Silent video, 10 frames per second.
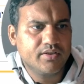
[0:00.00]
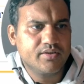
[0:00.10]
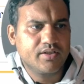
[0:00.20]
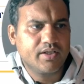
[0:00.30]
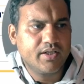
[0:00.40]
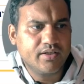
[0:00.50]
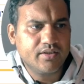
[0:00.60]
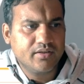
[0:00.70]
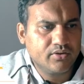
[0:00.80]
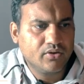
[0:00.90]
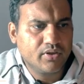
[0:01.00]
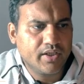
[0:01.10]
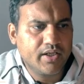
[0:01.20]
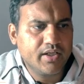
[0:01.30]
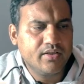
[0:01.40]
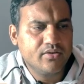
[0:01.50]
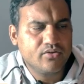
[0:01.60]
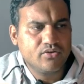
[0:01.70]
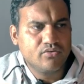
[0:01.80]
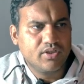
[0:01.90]
is a header, your heading,
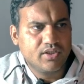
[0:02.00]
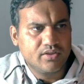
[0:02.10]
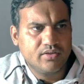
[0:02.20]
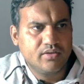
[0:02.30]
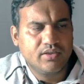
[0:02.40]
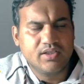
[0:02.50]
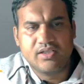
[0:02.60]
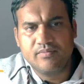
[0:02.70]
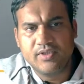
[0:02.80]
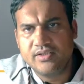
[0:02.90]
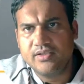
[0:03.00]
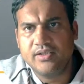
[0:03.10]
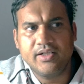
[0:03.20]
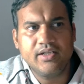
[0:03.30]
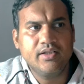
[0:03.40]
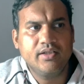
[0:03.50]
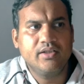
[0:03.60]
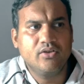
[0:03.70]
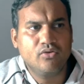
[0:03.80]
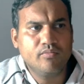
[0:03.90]
so you can customize this heading
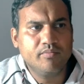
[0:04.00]
in the home